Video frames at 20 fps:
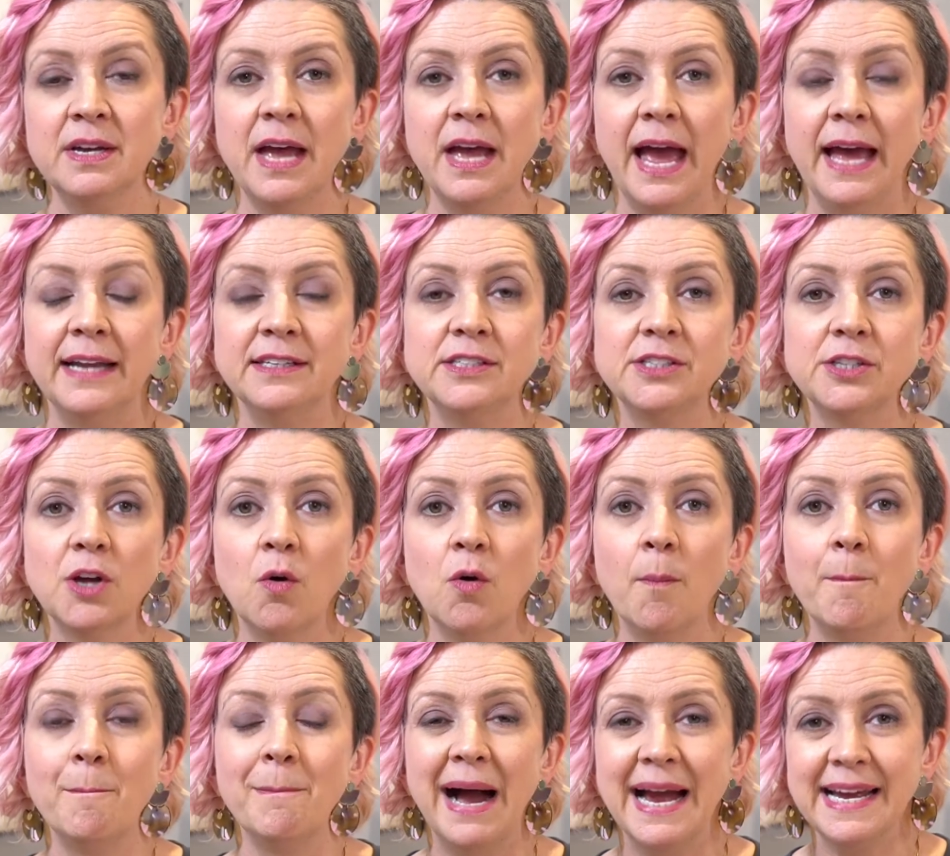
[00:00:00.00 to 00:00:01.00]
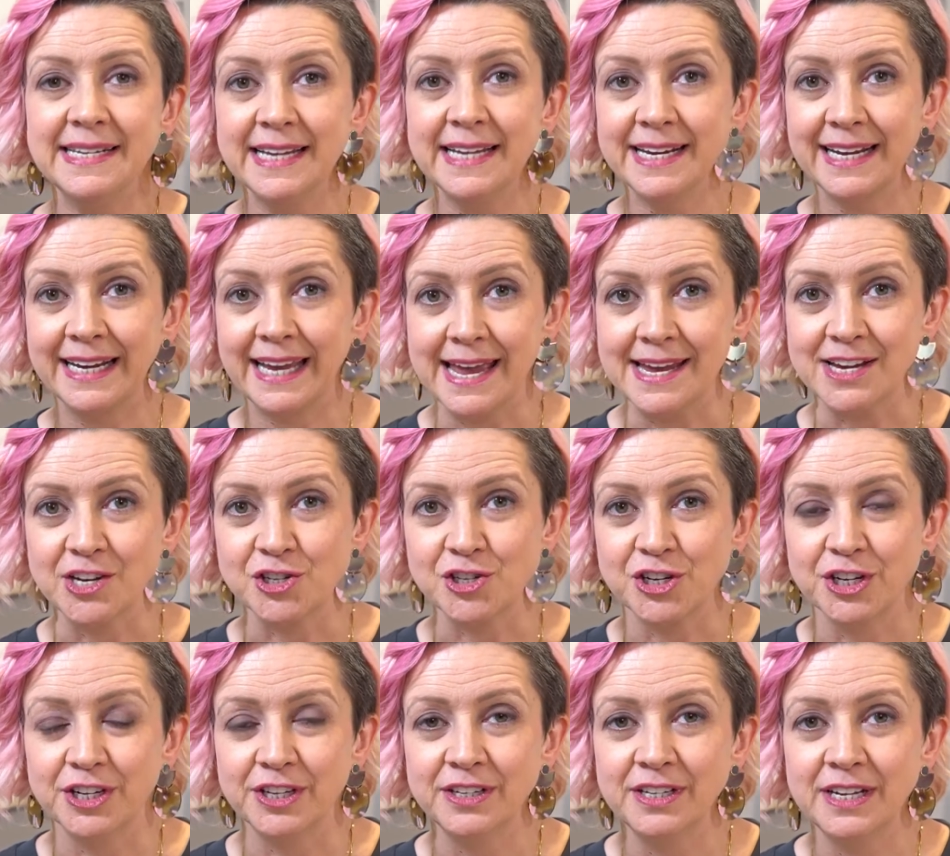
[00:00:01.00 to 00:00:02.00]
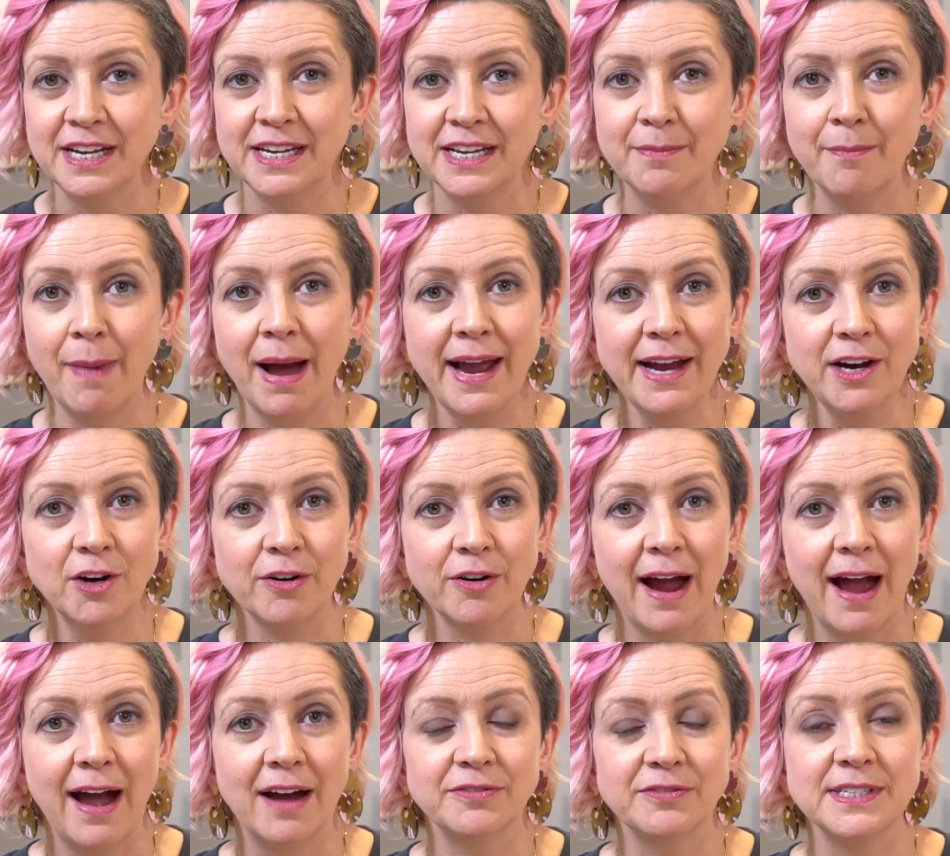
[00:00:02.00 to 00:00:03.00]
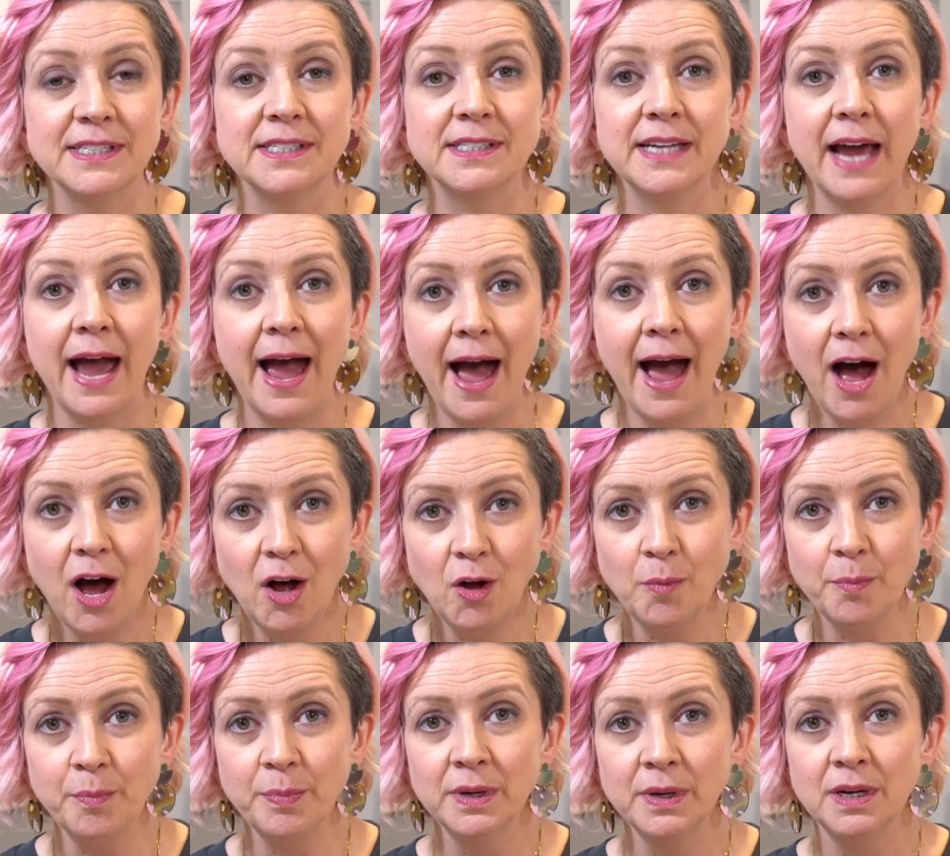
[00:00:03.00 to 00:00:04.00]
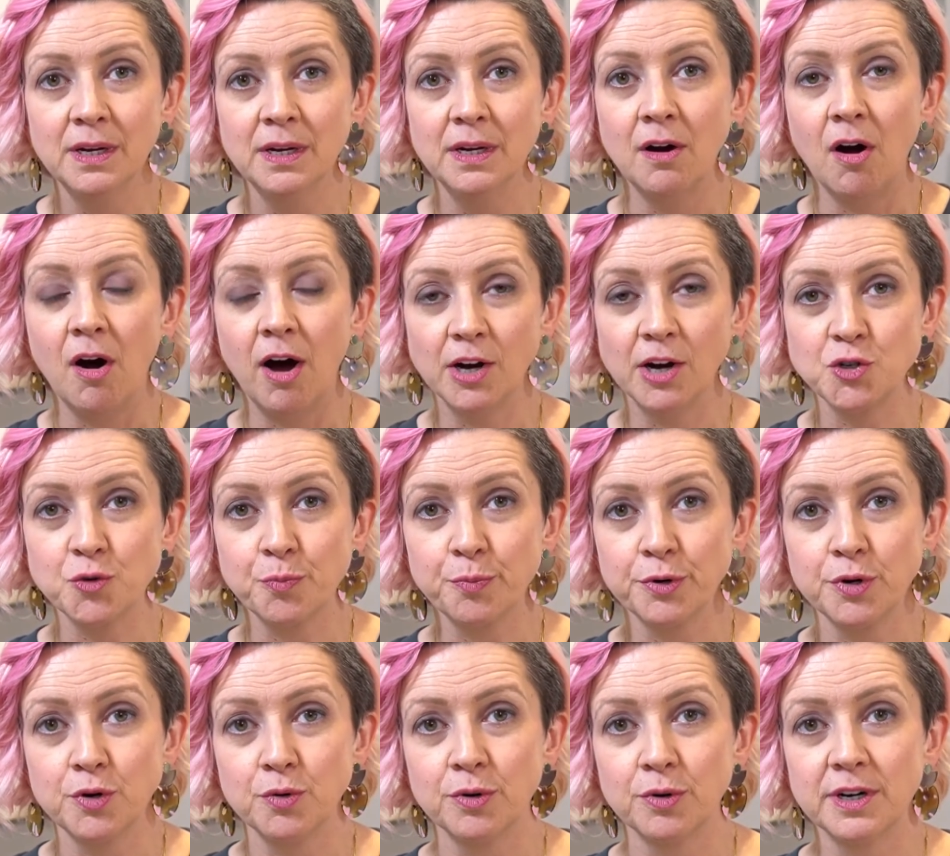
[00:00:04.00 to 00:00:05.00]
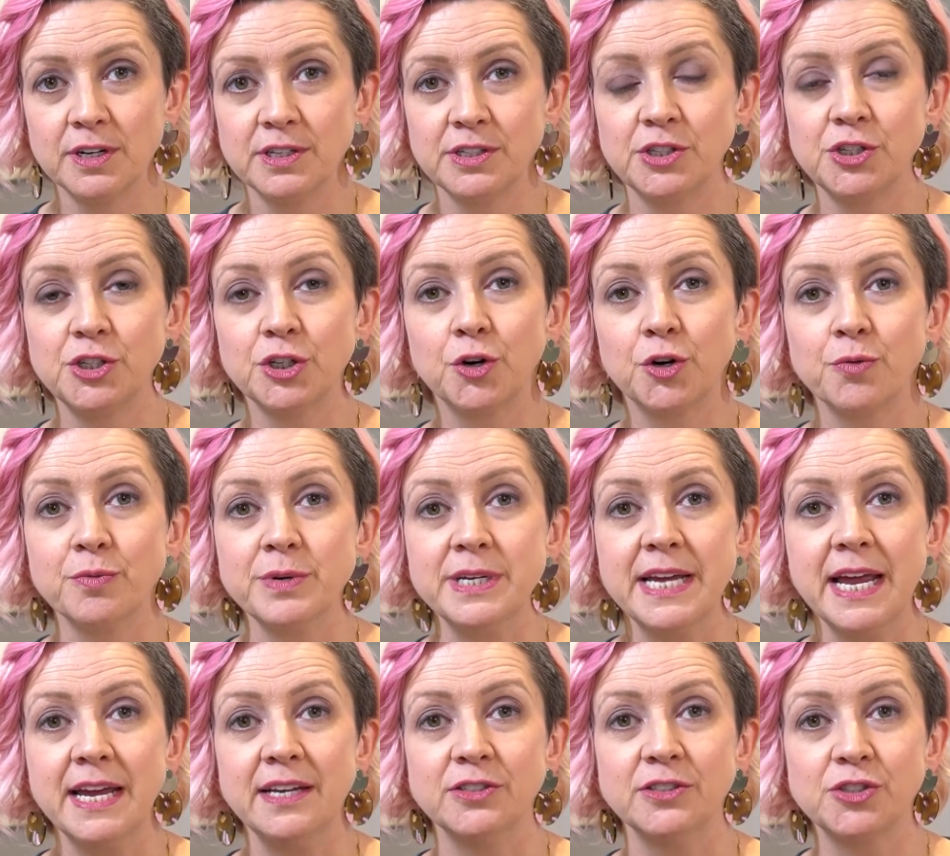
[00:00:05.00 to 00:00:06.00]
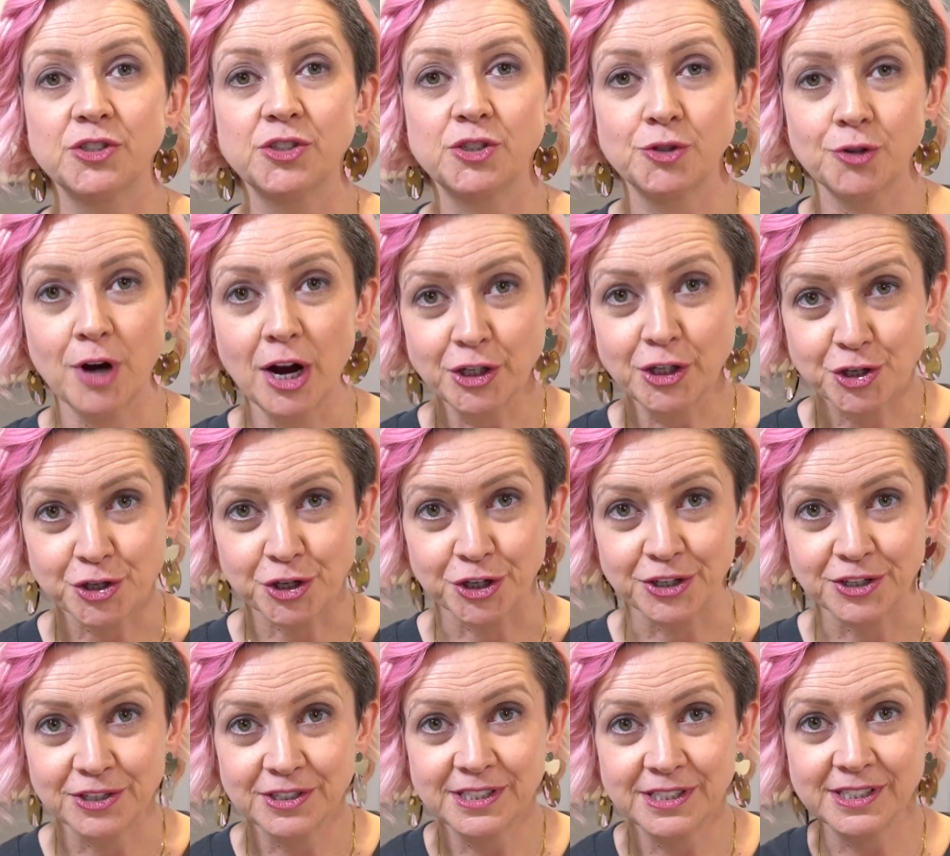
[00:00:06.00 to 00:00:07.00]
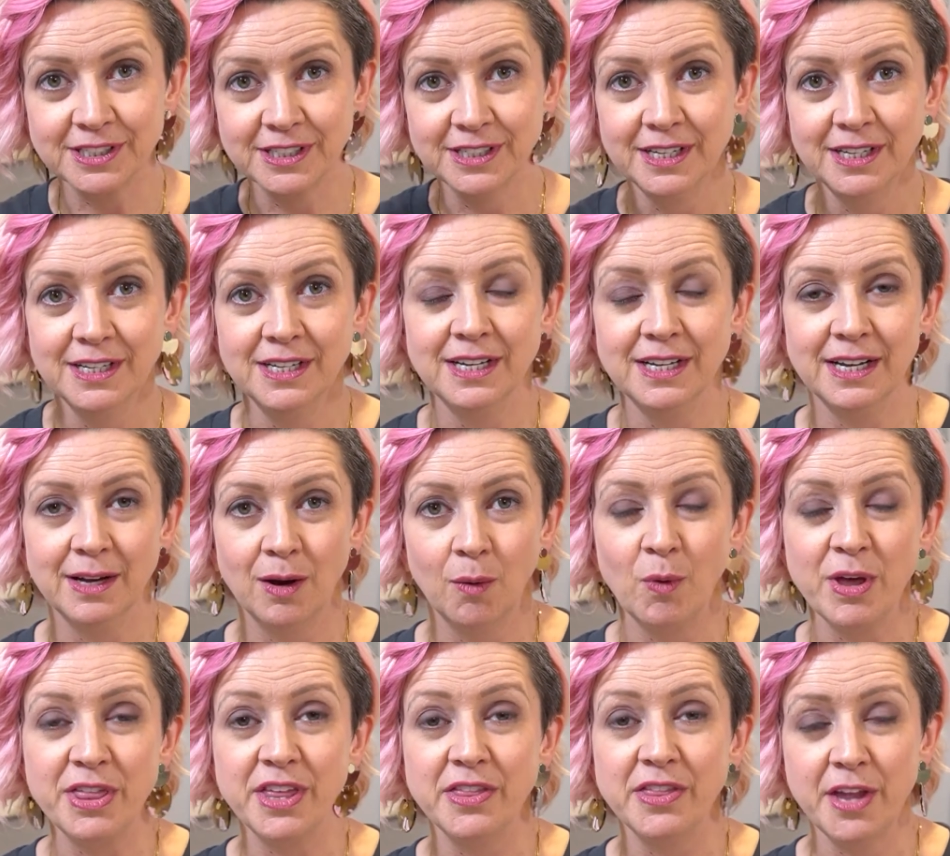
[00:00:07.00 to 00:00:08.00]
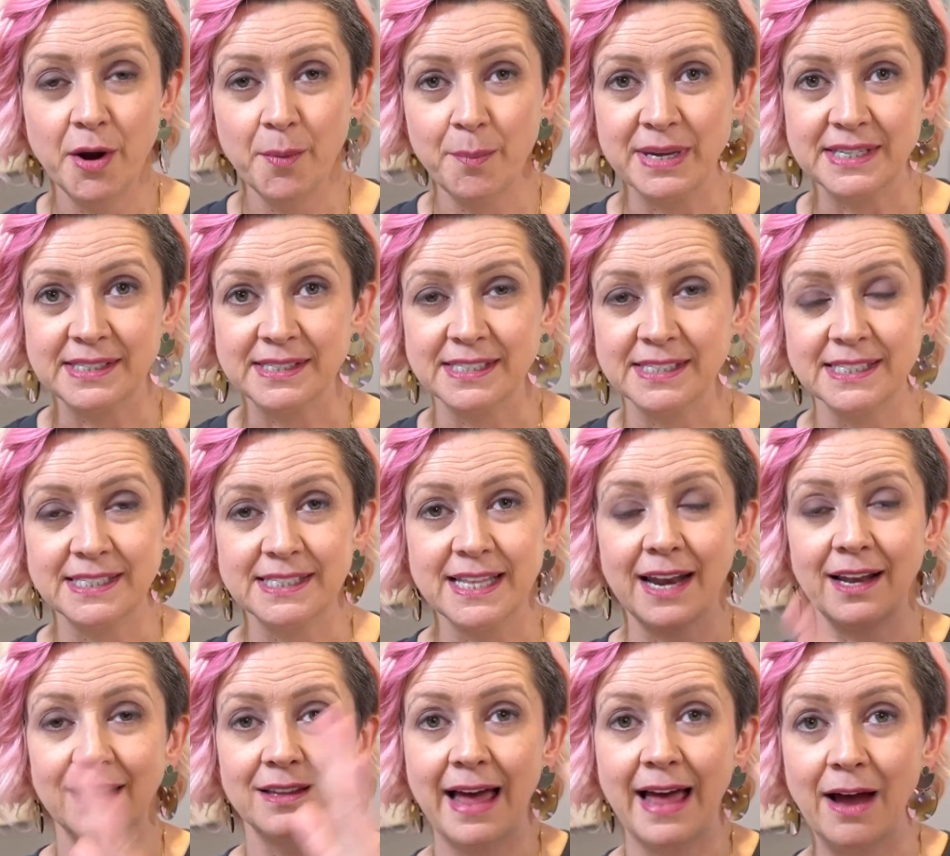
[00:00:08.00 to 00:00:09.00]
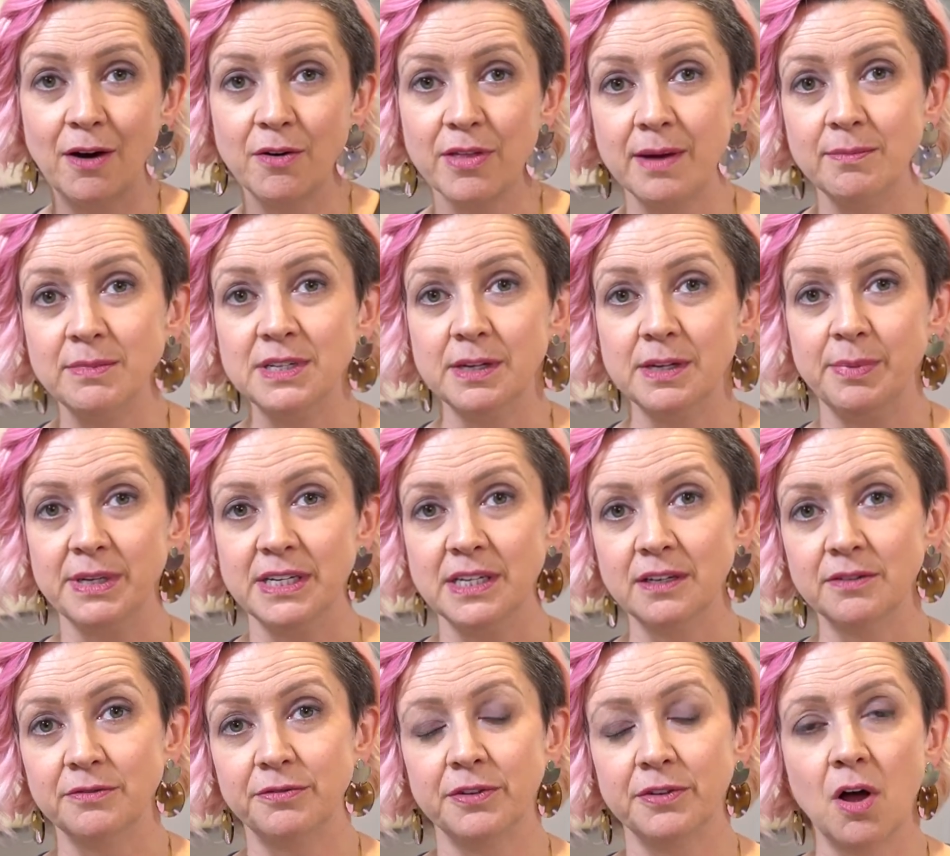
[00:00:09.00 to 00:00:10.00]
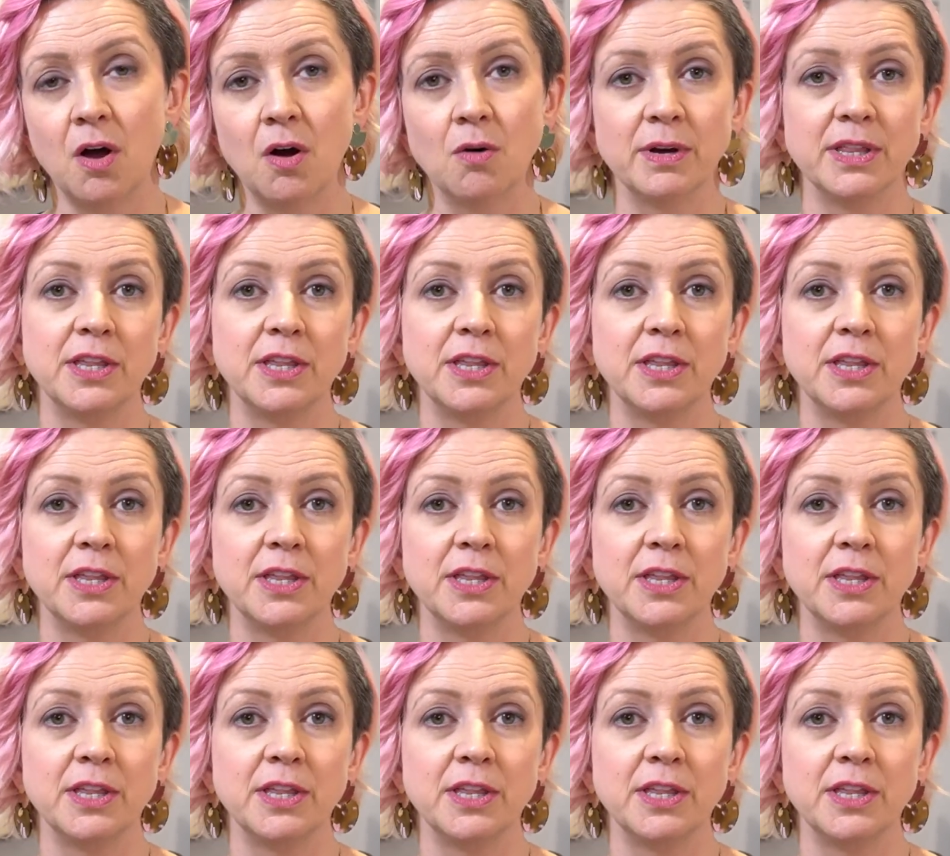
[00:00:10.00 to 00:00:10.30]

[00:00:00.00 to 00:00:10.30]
And so my dedication in my craft is to help entrepreneurs to create structures within their business that allow them to be in flow.